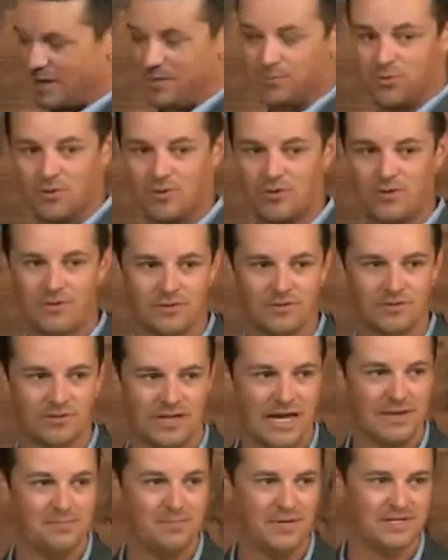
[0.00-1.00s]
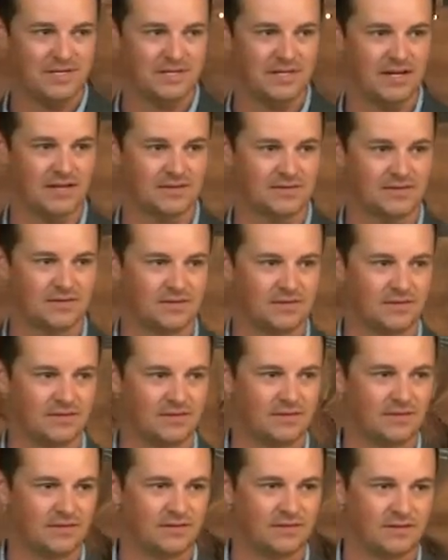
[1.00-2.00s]
people can be sent.
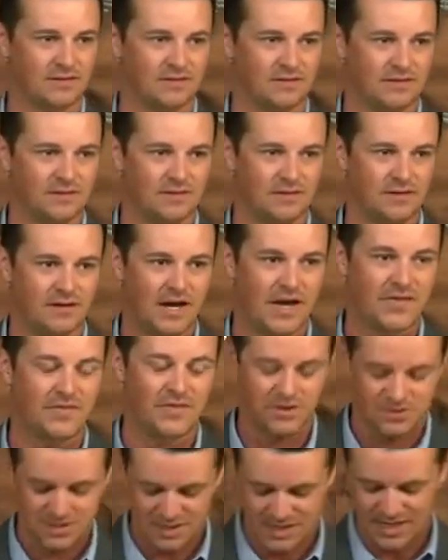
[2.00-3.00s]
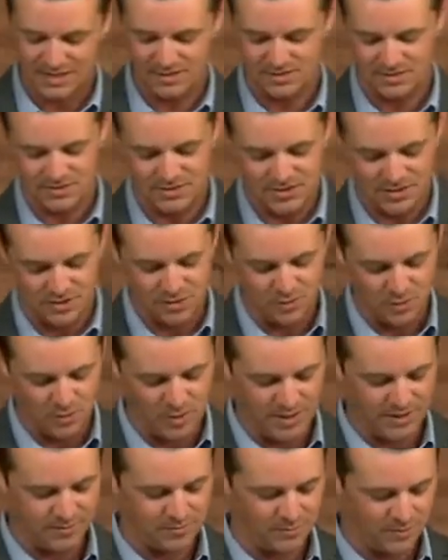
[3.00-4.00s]
And they're sent to do
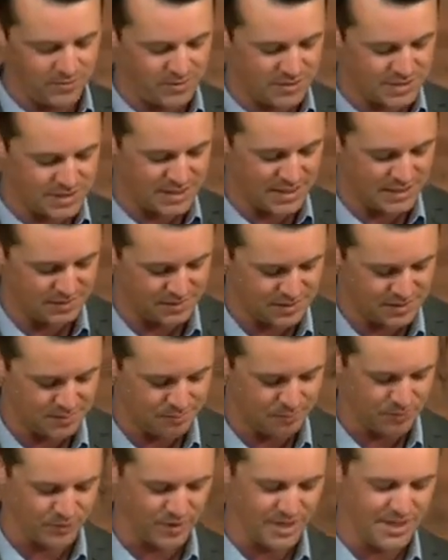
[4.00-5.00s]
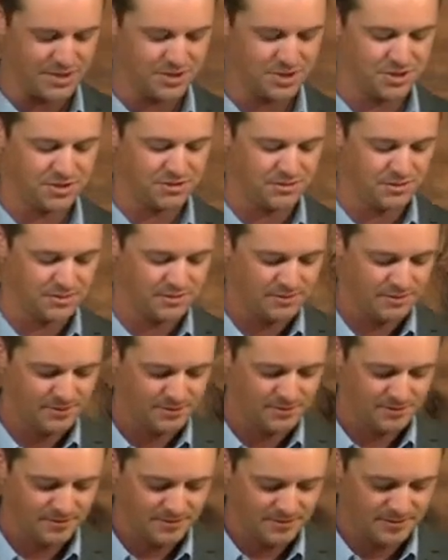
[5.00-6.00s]
what? Well, they're sent to preach.
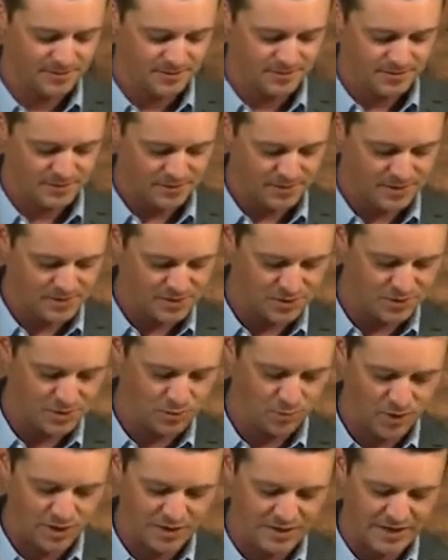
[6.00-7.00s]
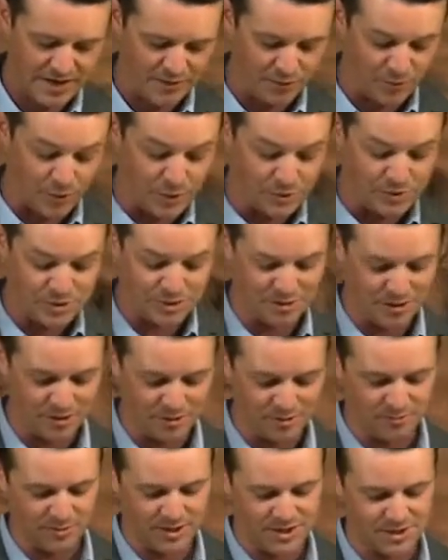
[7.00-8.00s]
This is the word
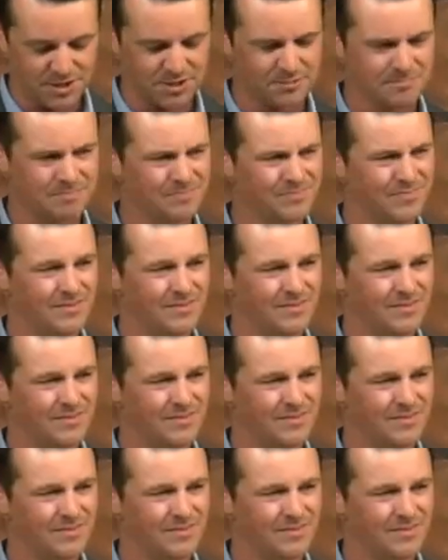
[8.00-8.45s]
kerusso, which